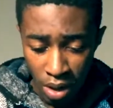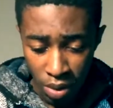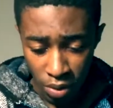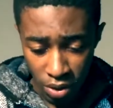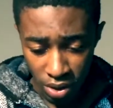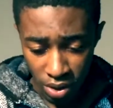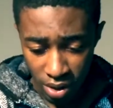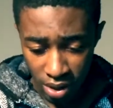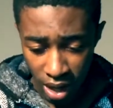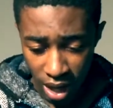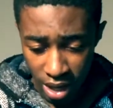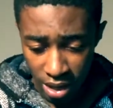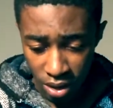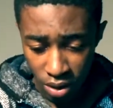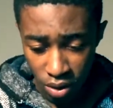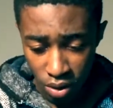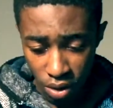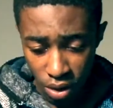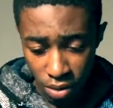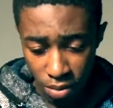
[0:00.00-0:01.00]
which is kind
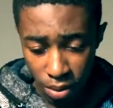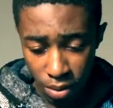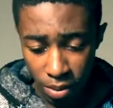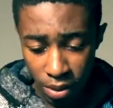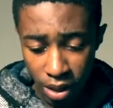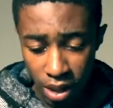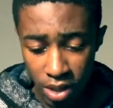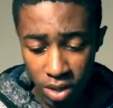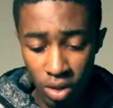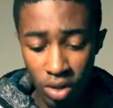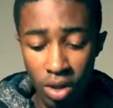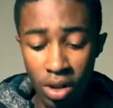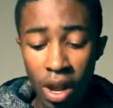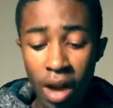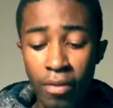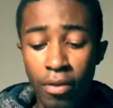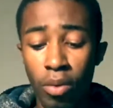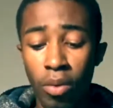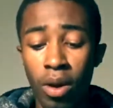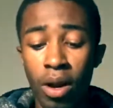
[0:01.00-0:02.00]
of horrible because you
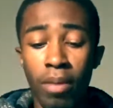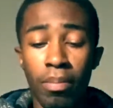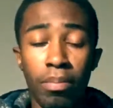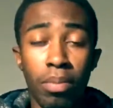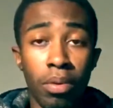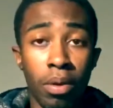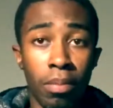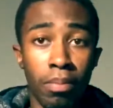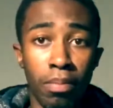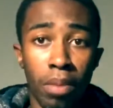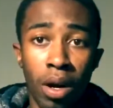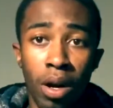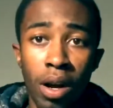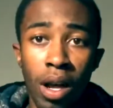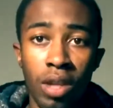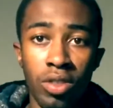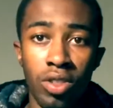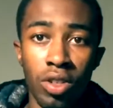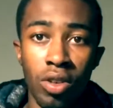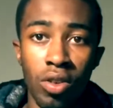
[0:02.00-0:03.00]
never want to burn
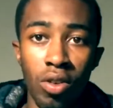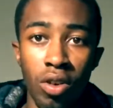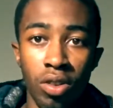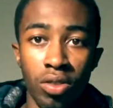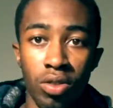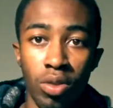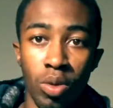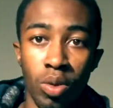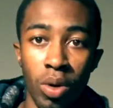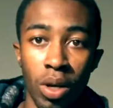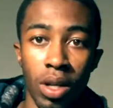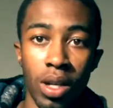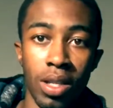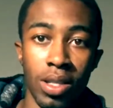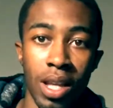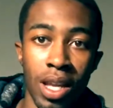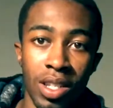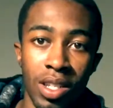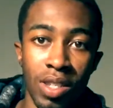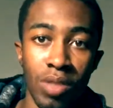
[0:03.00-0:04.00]
out your coil too quick, because
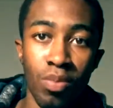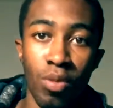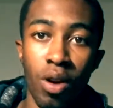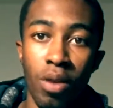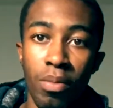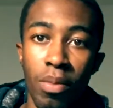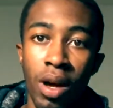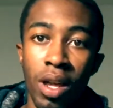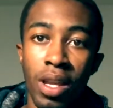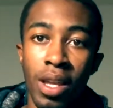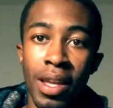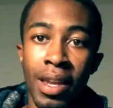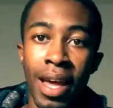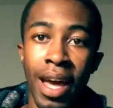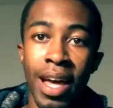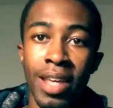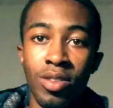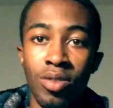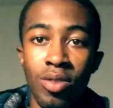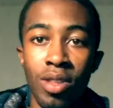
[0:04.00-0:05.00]
that's just more money and
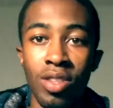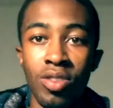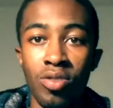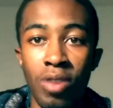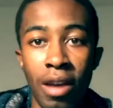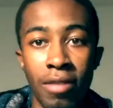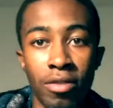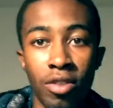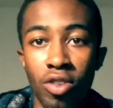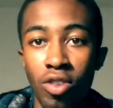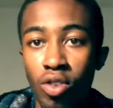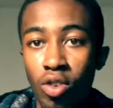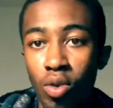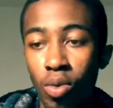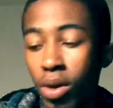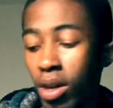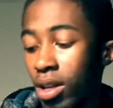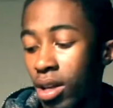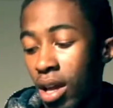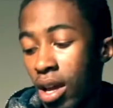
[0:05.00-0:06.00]
hassle that you have to do
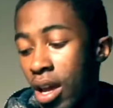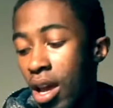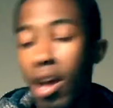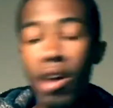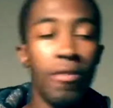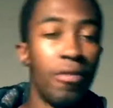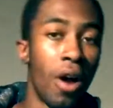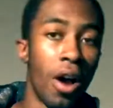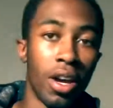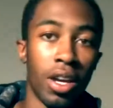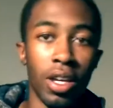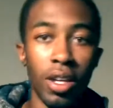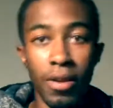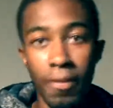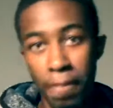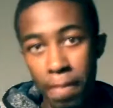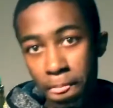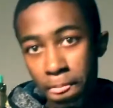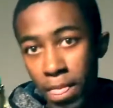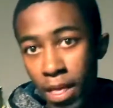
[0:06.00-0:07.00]
with
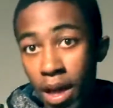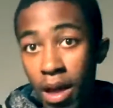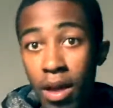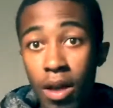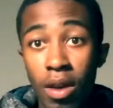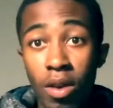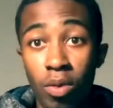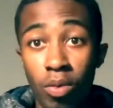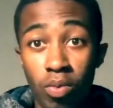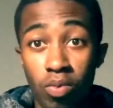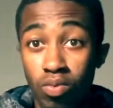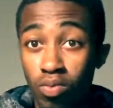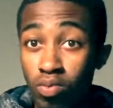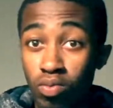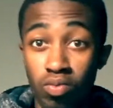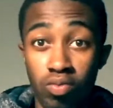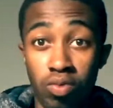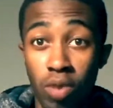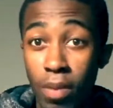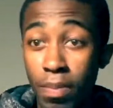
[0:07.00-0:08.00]
fucking
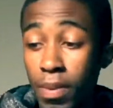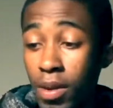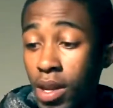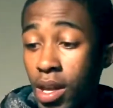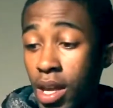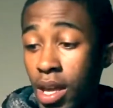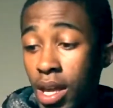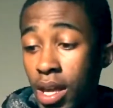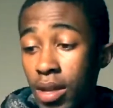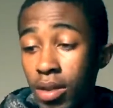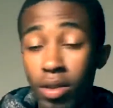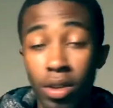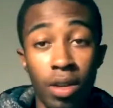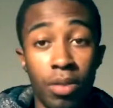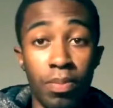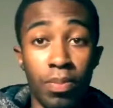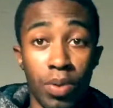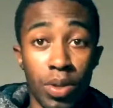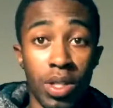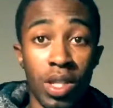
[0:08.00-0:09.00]
ripping it,
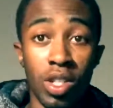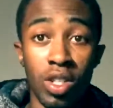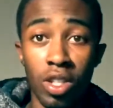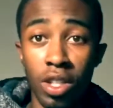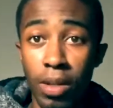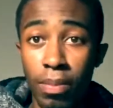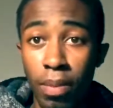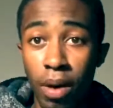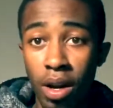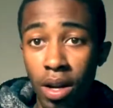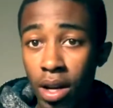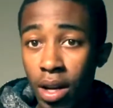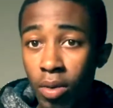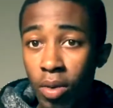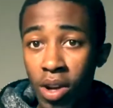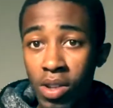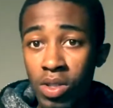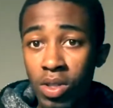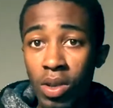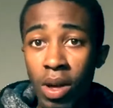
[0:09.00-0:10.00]
potentially burning it
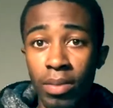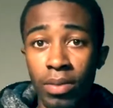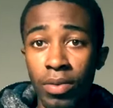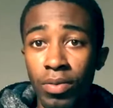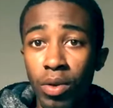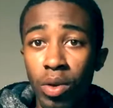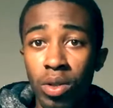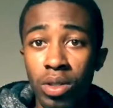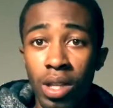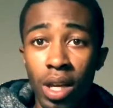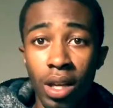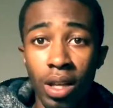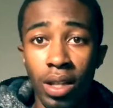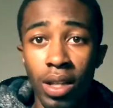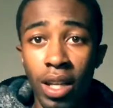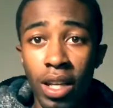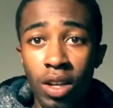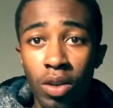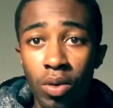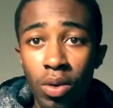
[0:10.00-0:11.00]
while you still have a full tank of
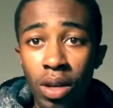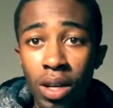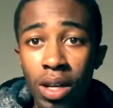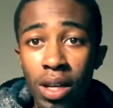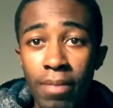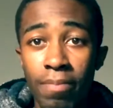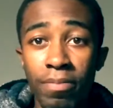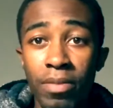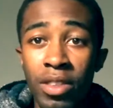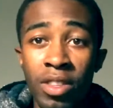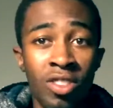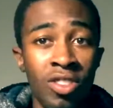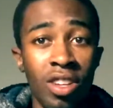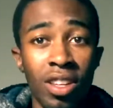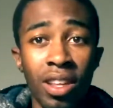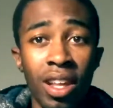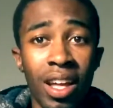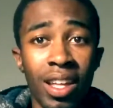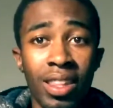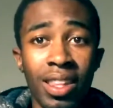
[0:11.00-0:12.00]
liquid and
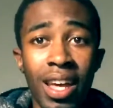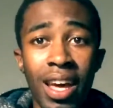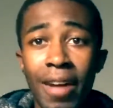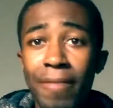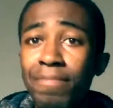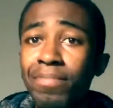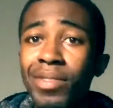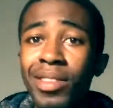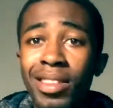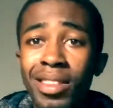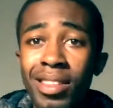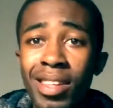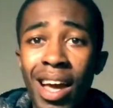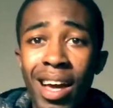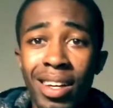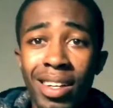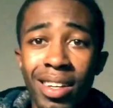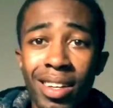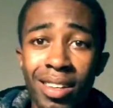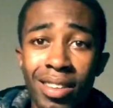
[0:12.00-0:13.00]
shit like that.
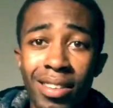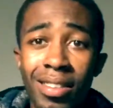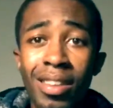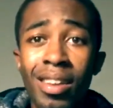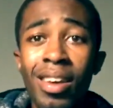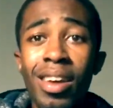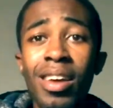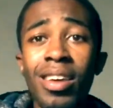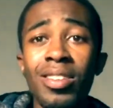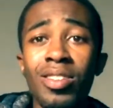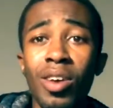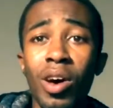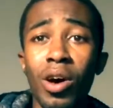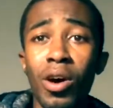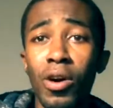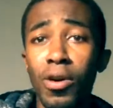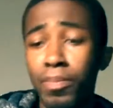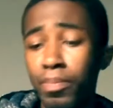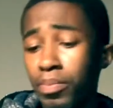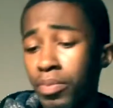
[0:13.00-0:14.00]
Not good.
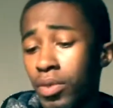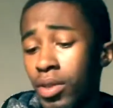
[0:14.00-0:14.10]
So